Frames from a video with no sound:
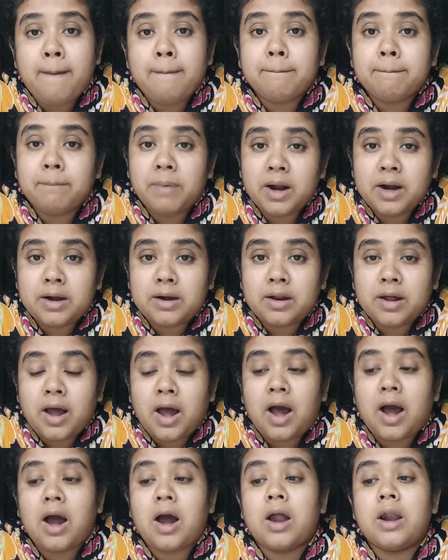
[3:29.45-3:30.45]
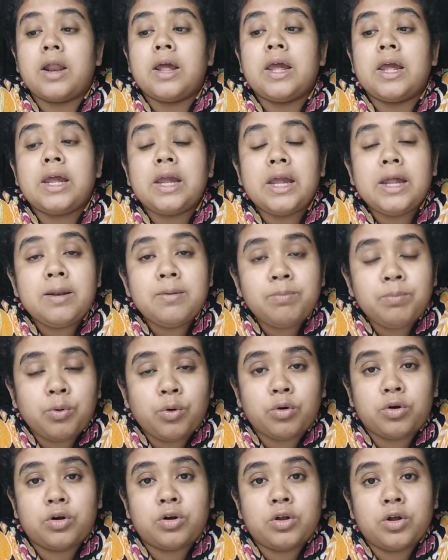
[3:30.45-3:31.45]
but are
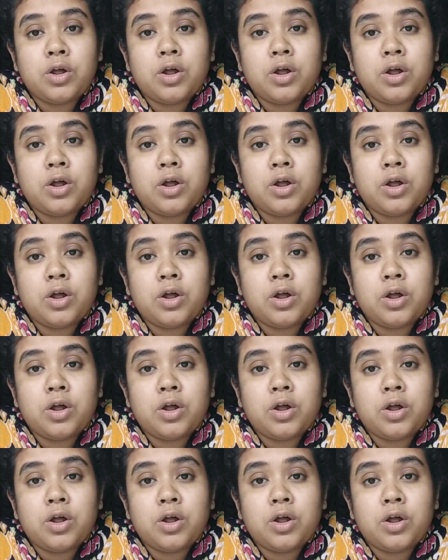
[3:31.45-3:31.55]
input